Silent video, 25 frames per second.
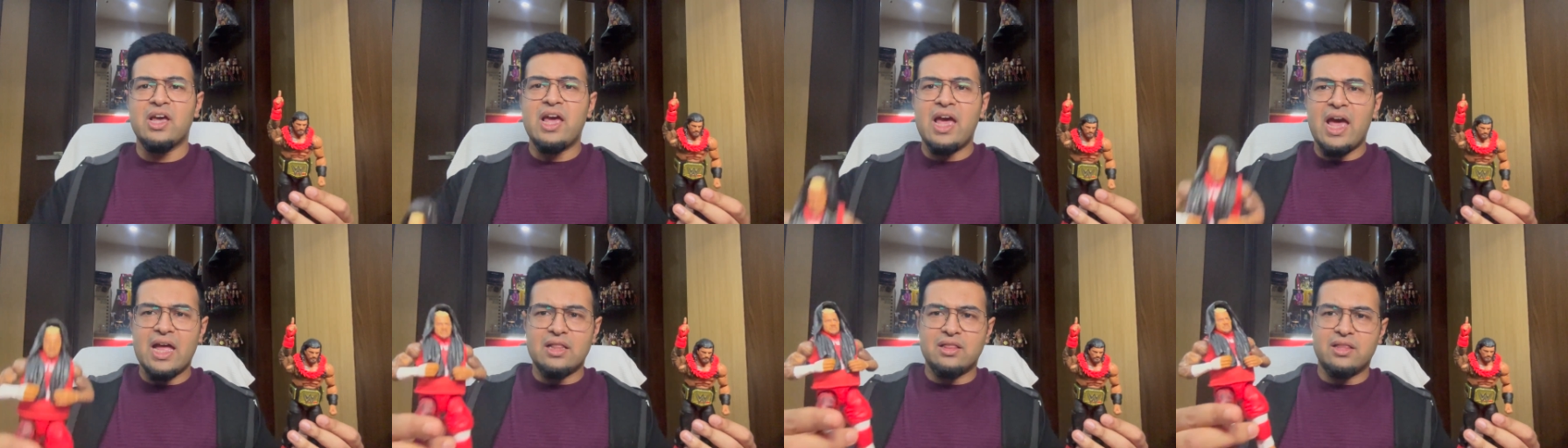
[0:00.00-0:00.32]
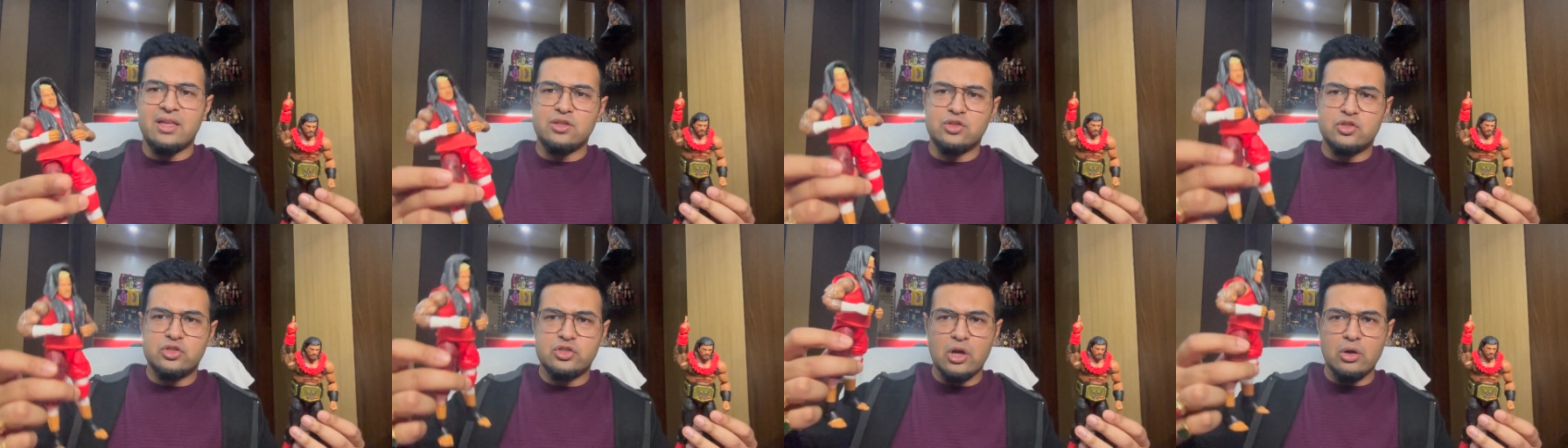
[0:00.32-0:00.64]
and
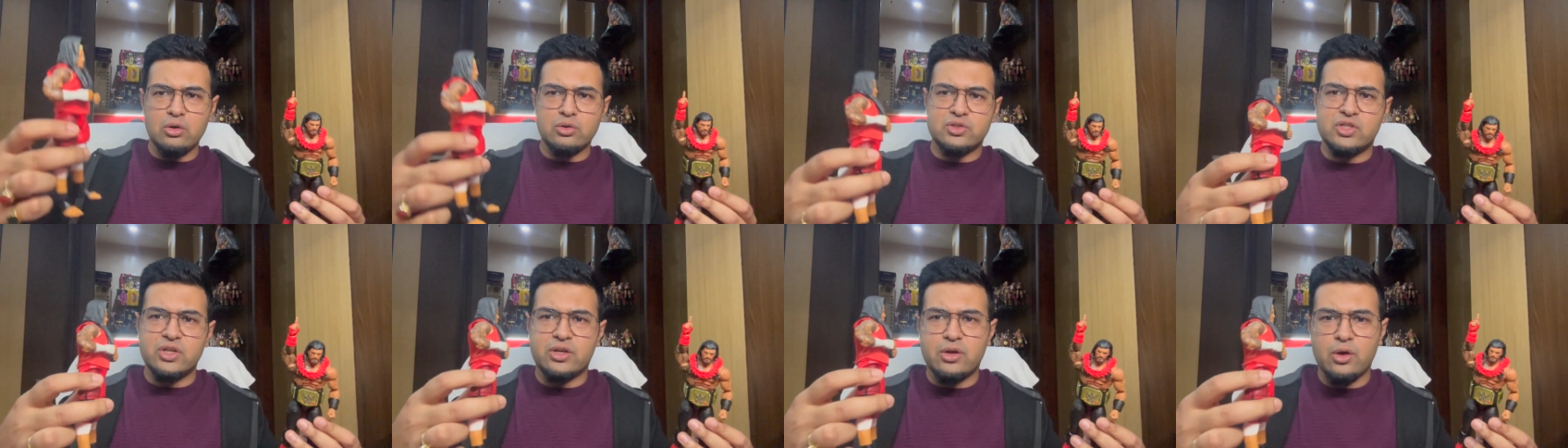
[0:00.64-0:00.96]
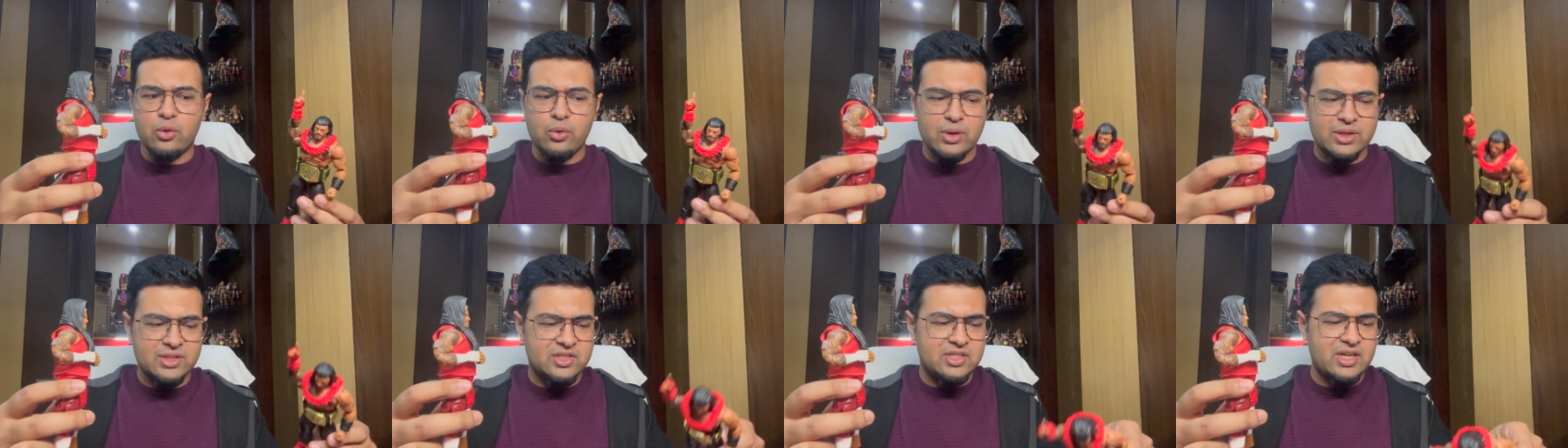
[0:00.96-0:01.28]
then Solo
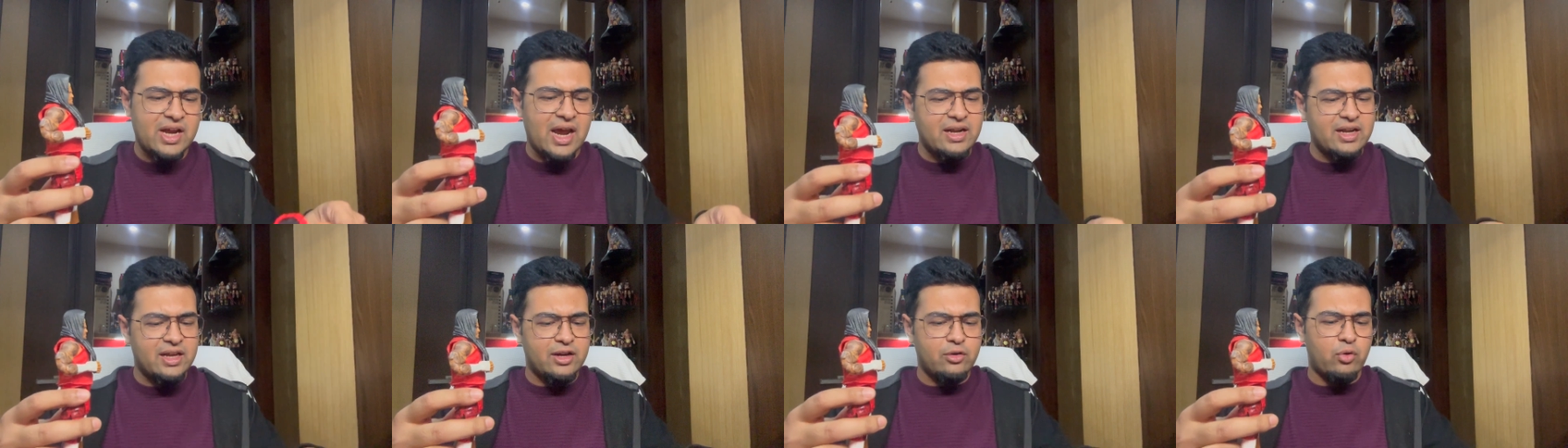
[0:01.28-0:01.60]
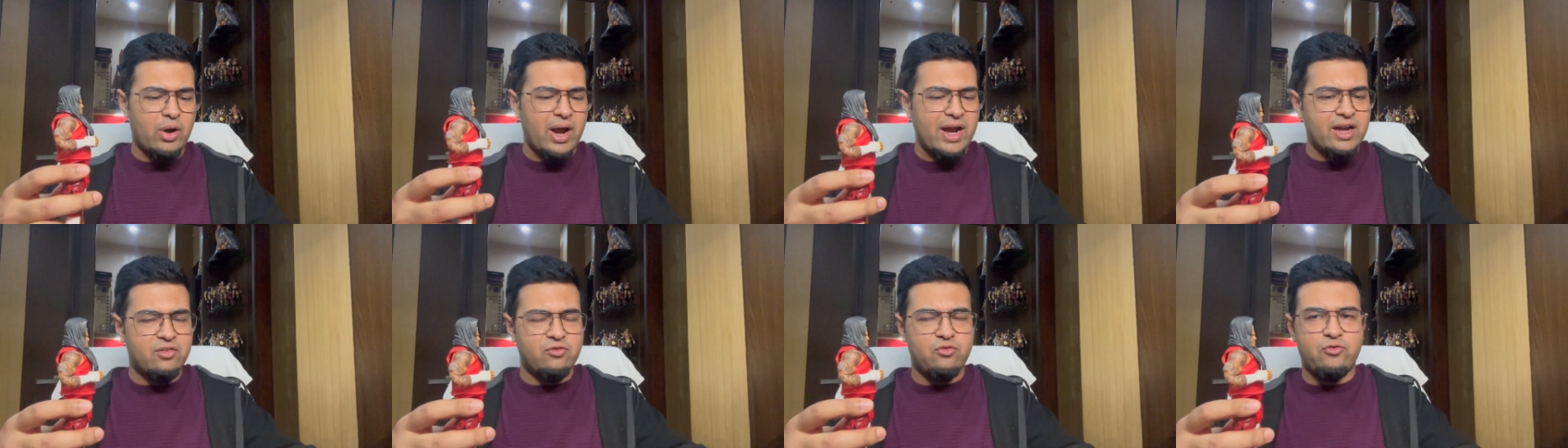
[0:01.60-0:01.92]
Sikoa standing
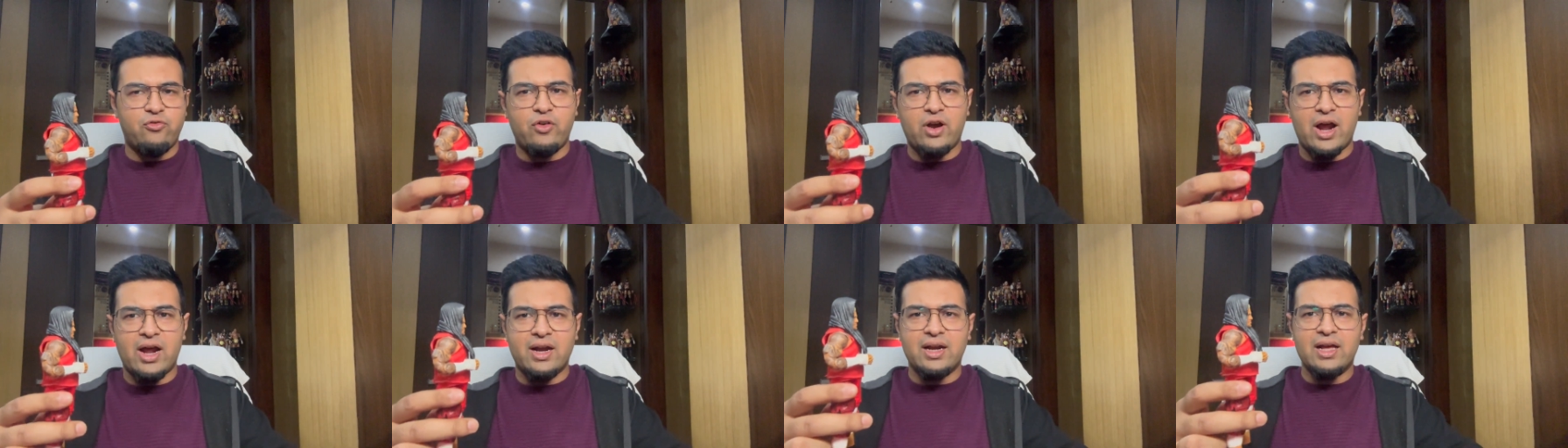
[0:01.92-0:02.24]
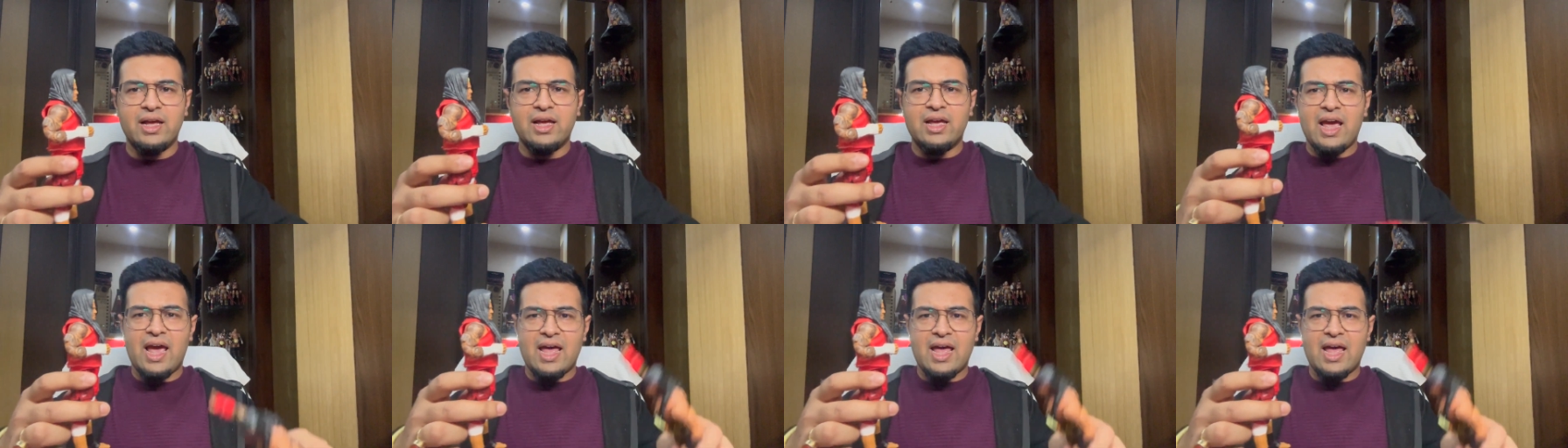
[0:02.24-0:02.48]
right in front,